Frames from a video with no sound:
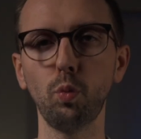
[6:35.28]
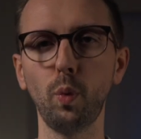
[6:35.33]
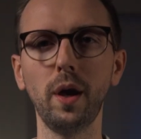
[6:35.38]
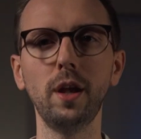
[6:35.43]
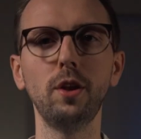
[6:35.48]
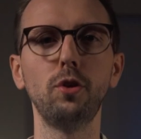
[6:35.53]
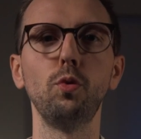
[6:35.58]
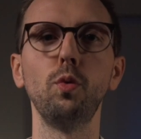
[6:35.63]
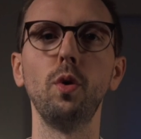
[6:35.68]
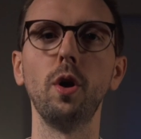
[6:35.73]
way
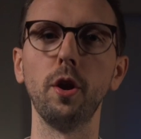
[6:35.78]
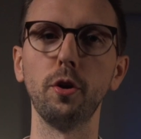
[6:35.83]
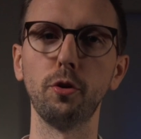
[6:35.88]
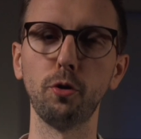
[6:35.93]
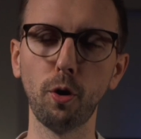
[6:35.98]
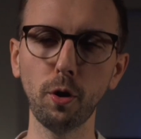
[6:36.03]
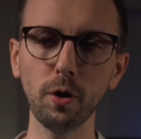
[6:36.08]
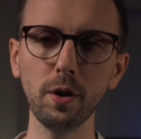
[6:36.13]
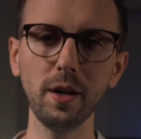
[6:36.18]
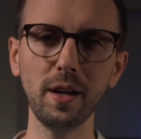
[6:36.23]
to
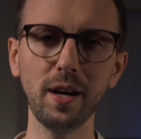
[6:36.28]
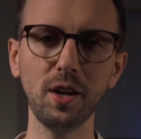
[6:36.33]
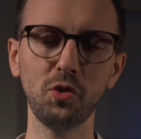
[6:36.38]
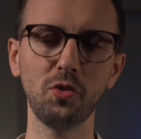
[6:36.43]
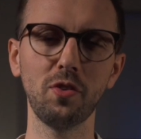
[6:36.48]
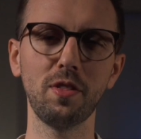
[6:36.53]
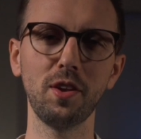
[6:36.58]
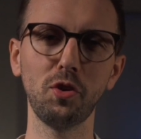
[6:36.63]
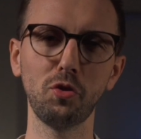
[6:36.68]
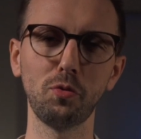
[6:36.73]

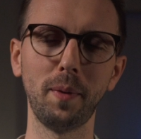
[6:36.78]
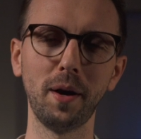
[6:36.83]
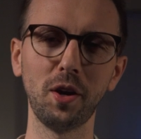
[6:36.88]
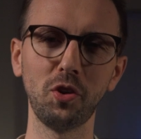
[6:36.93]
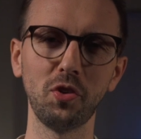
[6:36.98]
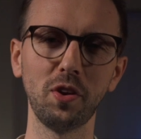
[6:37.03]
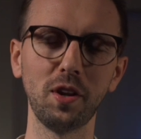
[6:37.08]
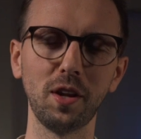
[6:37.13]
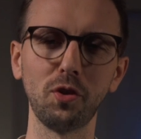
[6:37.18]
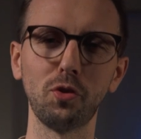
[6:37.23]
internalize this
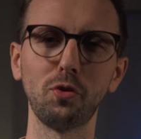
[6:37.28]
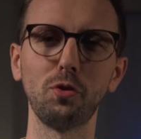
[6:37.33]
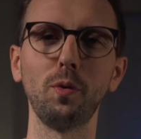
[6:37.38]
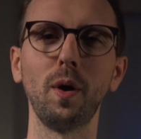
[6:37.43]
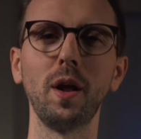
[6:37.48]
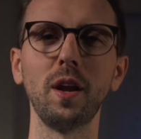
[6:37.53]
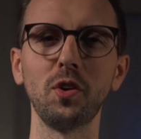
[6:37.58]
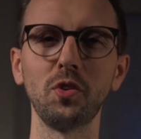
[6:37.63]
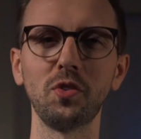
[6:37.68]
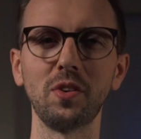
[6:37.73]
mindset is to
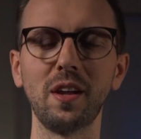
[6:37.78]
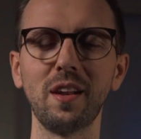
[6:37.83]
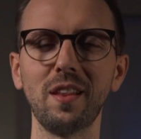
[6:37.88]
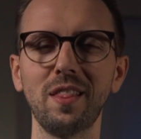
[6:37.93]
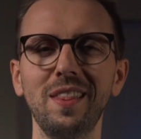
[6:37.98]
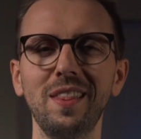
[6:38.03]
understand